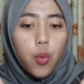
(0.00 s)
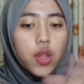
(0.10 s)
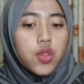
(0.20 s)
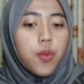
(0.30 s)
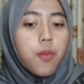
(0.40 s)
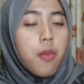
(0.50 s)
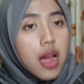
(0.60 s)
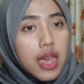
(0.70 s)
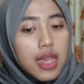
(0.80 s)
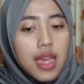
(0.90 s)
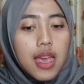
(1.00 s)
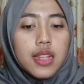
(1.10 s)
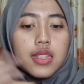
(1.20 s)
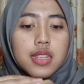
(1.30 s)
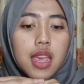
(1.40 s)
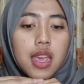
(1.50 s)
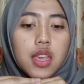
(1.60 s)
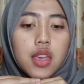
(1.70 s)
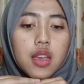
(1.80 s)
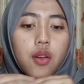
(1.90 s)
what you might
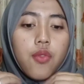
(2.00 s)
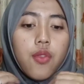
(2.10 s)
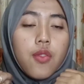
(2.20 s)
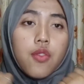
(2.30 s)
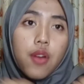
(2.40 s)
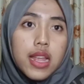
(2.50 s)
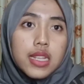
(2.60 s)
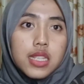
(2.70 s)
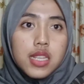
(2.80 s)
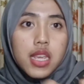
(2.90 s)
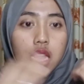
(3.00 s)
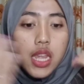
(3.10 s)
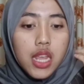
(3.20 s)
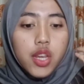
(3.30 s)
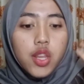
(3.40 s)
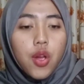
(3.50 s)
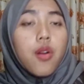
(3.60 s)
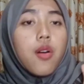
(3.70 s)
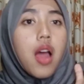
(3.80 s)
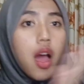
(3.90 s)
take for granted in
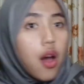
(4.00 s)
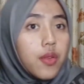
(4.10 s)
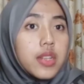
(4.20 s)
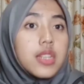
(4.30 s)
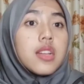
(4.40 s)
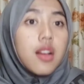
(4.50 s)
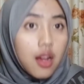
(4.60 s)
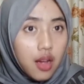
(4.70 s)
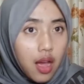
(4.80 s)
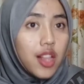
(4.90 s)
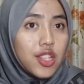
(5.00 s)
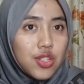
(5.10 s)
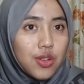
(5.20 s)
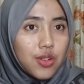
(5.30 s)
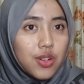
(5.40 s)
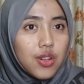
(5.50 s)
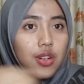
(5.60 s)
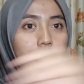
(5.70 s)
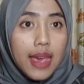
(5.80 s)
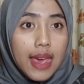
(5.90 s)
your own culture.
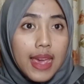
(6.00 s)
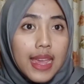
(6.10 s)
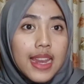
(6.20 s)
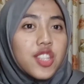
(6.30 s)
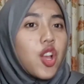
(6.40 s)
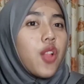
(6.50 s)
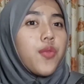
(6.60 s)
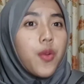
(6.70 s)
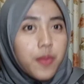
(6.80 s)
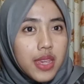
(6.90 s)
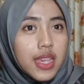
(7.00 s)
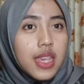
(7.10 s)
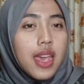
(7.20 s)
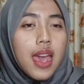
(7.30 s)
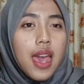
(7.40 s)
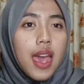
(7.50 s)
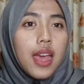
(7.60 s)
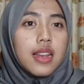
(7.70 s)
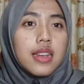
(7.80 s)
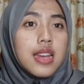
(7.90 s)
Okay, that's all for me.
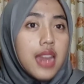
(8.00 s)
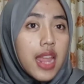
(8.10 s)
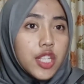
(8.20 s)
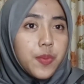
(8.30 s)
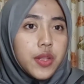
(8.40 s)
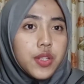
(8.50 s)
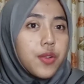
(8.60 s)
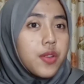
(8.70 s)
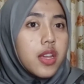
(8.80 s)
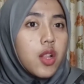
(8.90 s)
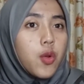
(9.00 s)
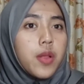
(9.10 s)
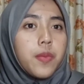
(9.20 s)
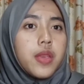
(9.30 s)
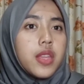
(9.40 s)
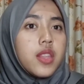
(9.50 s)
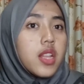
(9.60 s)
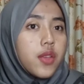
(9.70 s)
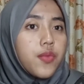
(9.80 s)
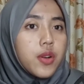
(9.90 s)
And the next material will be
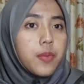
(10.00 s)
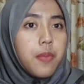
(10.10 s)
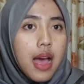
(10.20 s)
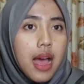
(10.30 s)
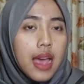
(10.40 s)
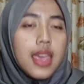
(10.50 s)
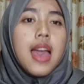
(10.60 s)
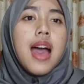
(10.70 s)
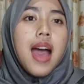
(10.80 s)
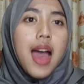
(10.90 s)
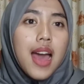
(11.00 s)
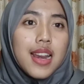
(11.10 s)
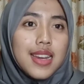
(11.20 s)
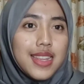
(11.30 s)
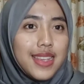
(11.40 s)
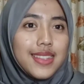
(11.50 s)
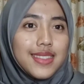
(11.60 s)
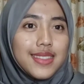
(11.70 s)
delivered by Ardi.